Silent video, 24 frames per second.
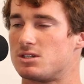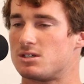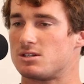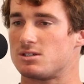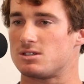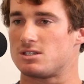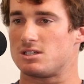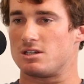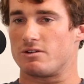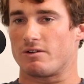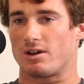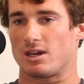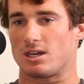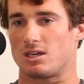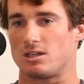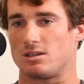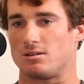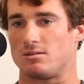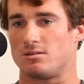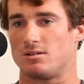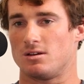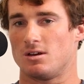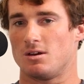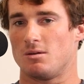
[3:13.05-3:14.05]
to see if I
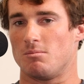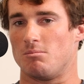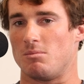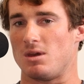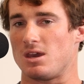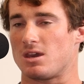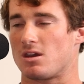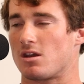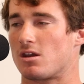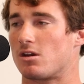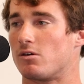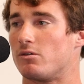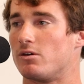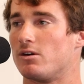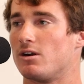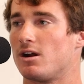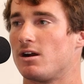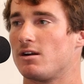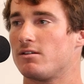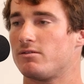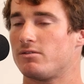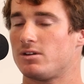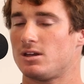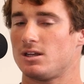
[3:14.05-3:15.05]
can make a career
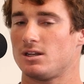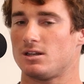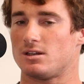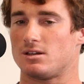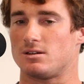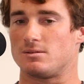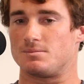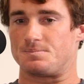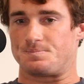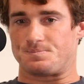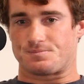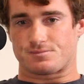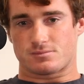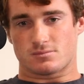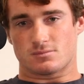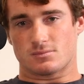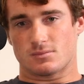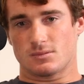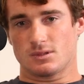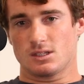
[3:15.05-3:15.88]
out of it. And